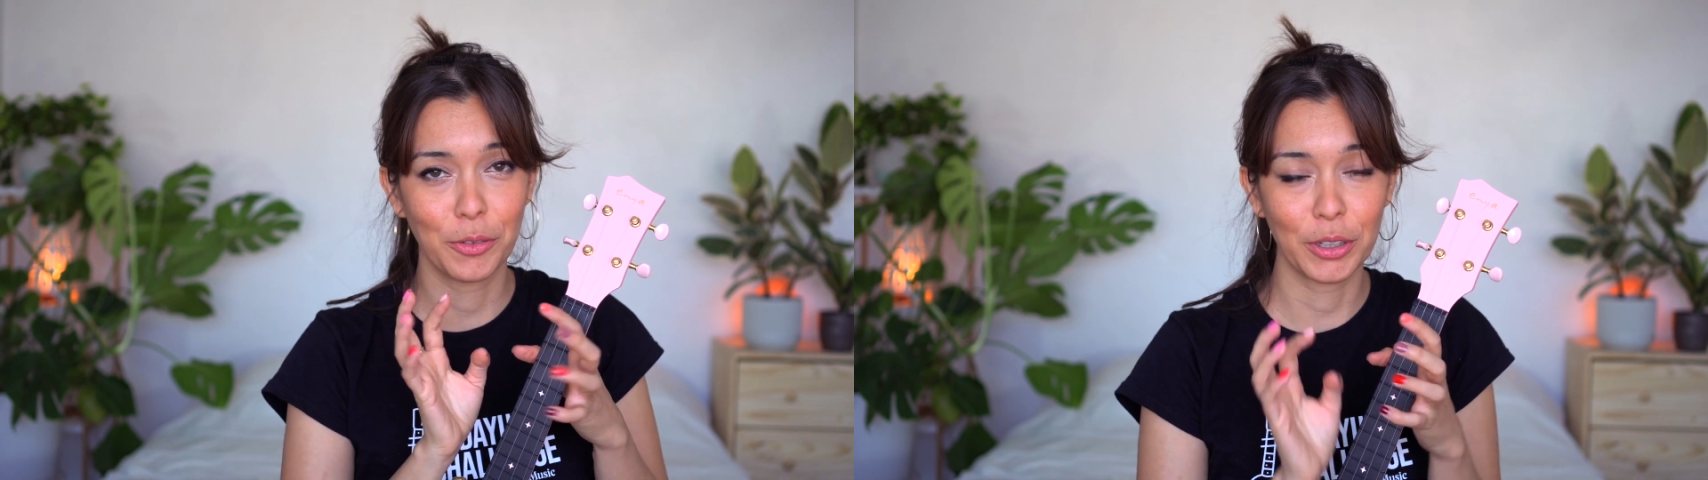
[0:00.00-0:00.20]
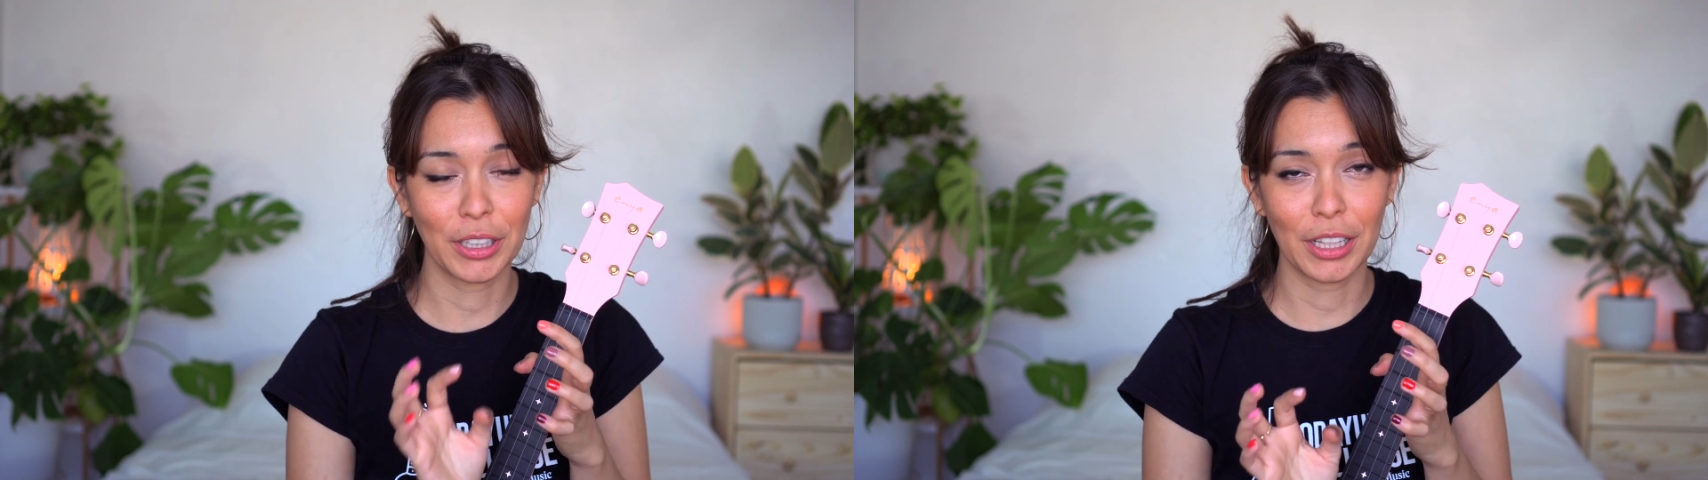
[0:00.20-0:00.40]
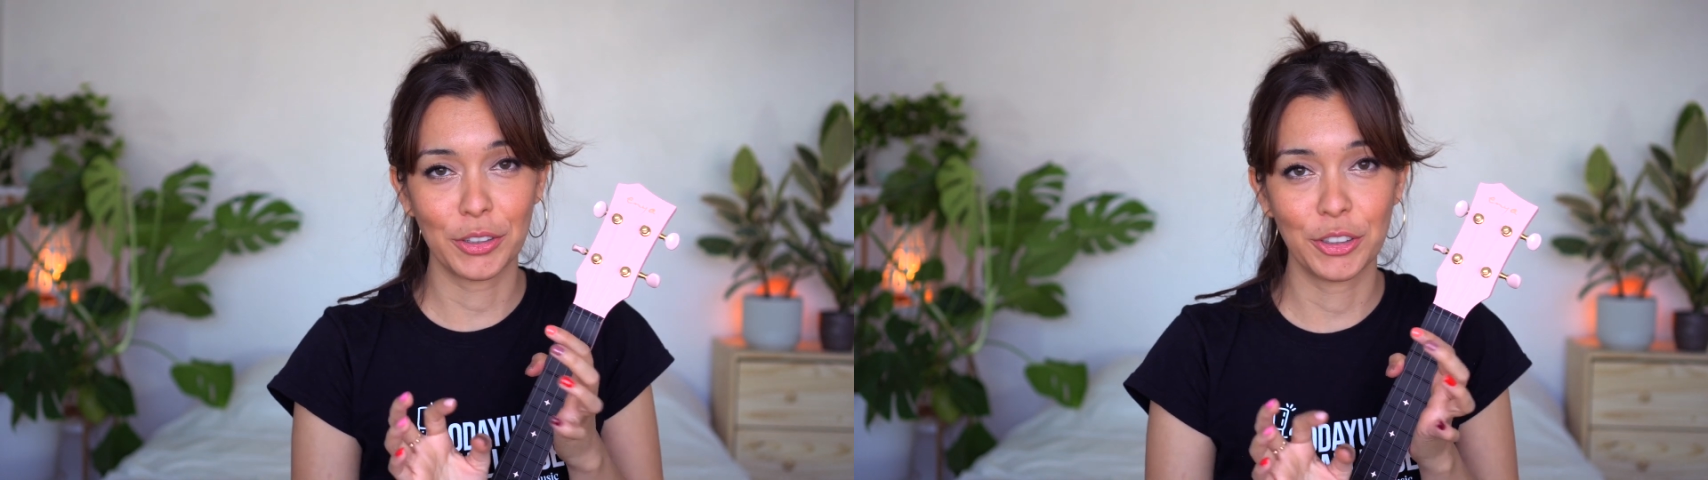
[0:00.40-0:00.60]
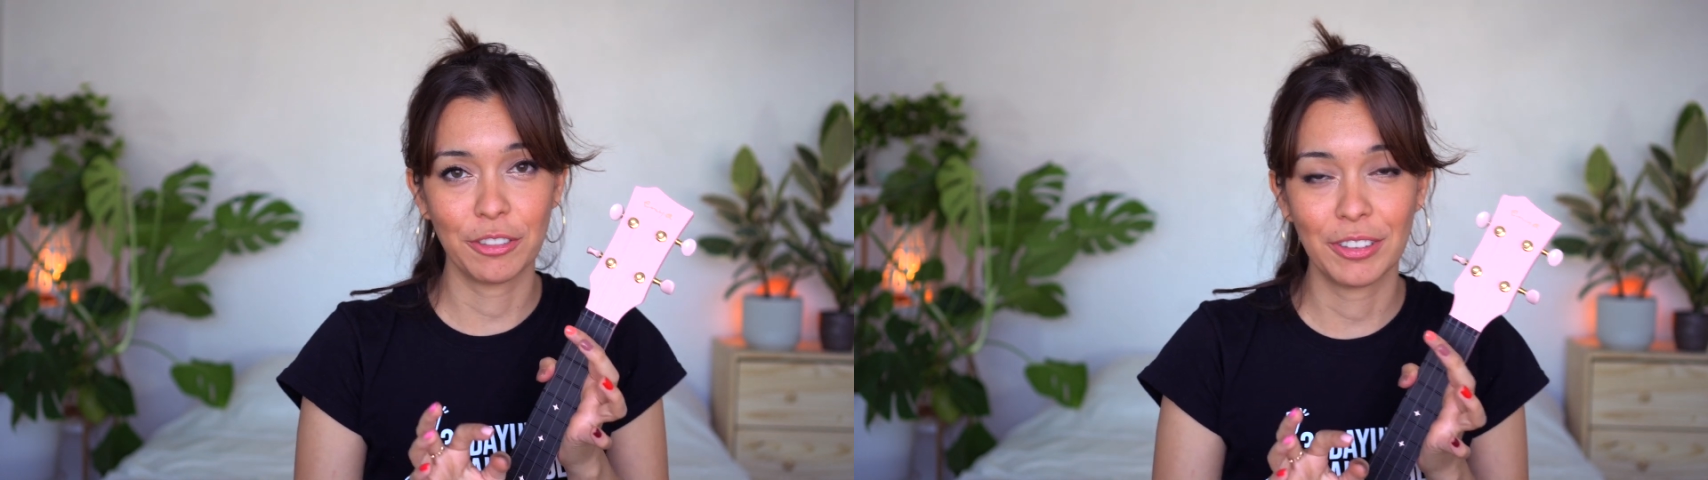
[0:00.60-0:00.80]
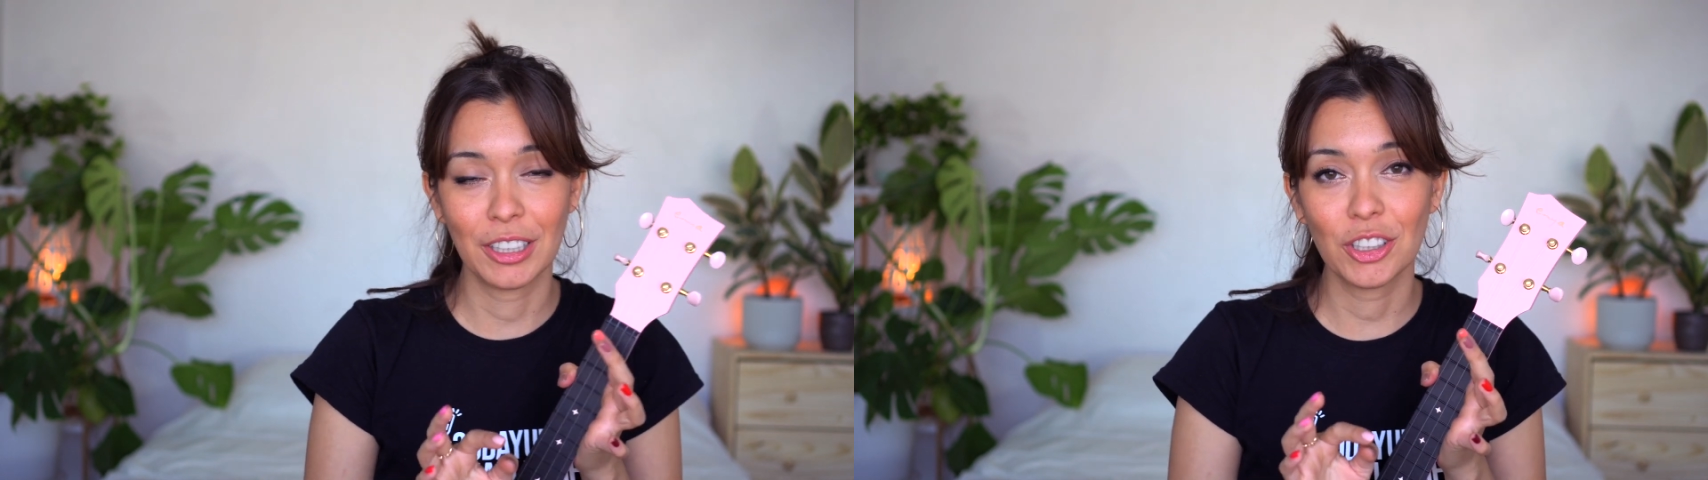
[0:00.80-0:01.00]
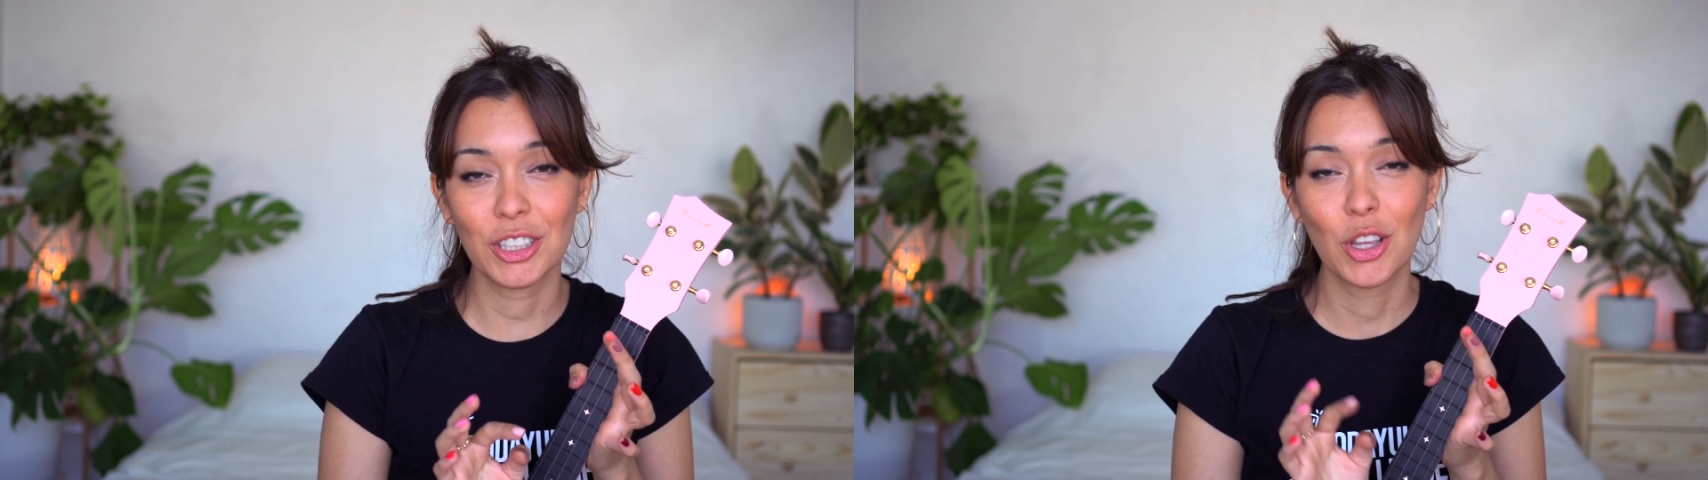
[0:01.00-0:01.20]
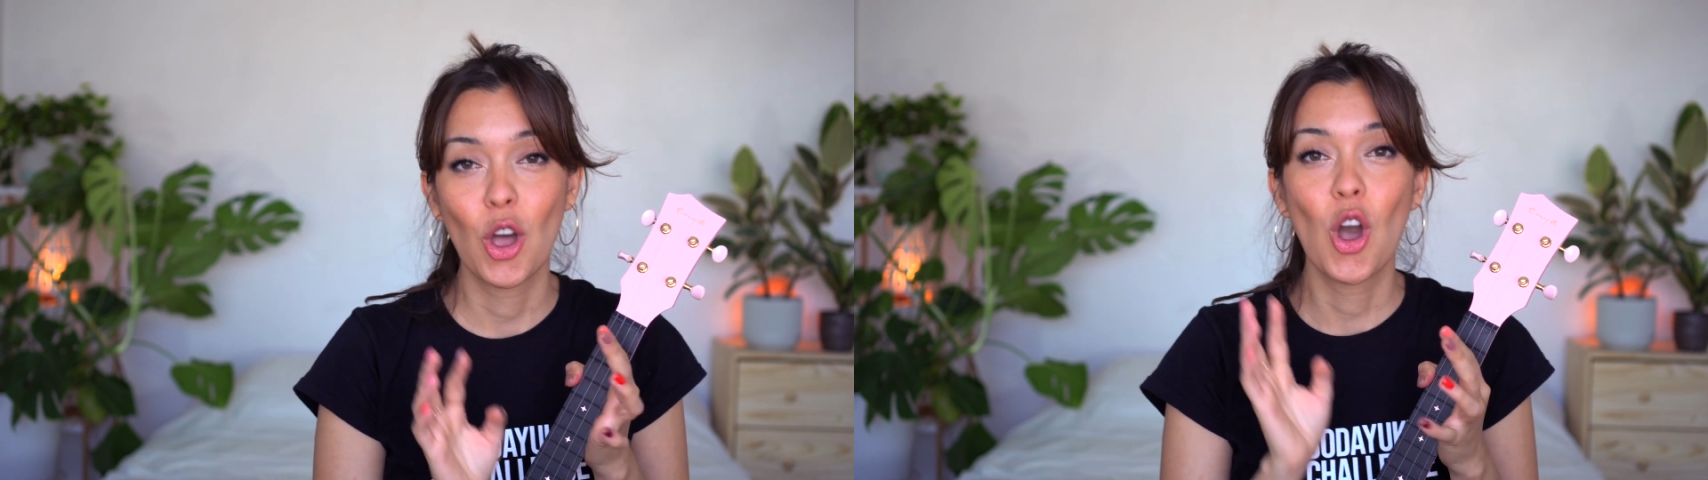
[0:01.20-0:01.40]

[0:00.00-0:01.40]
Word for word: work that through your fingers.